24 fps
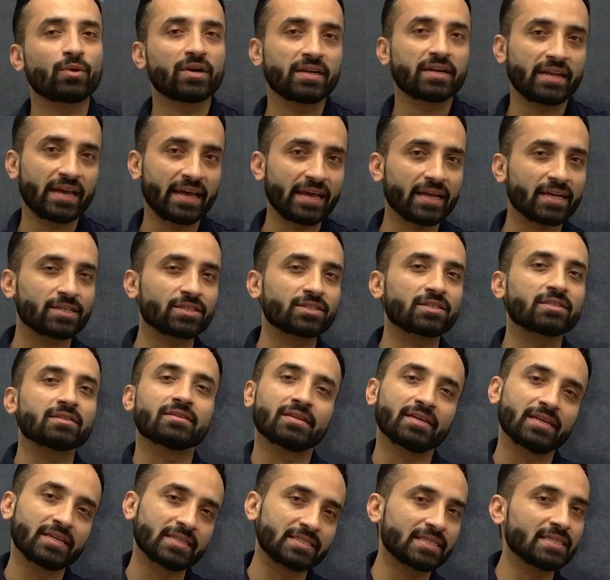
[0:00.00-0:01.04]
direction,
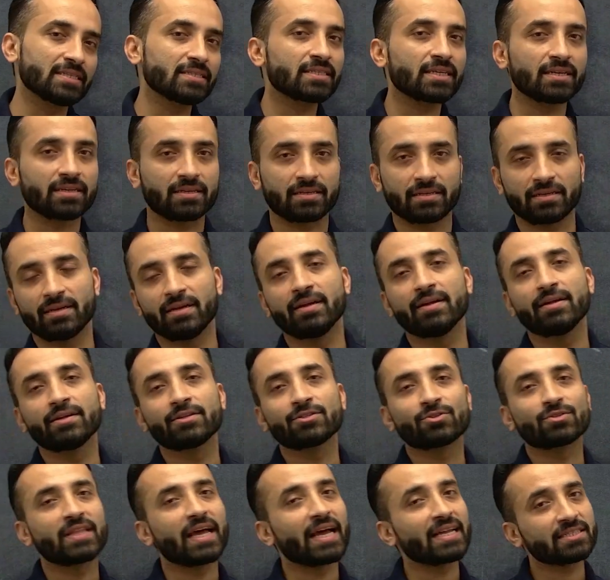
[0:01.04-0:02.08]
isn't it? So
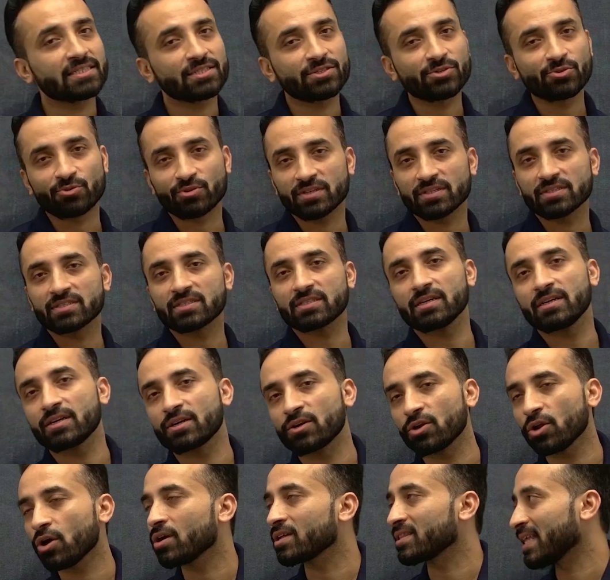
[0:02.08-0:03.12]
that's Newton's third
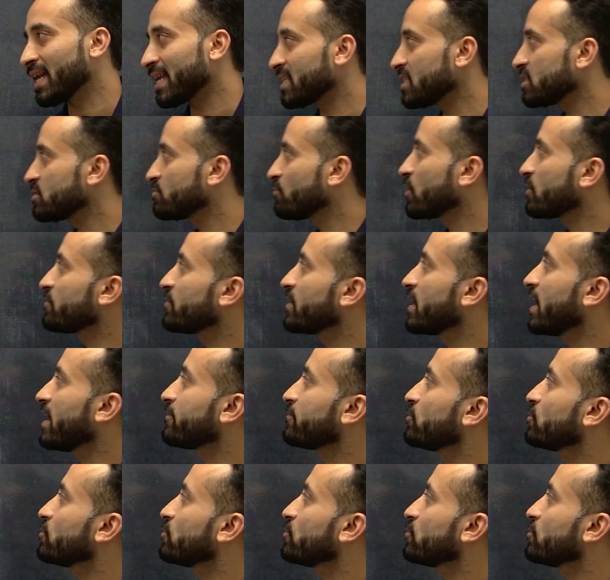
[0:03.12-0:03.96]
law. That is what we have to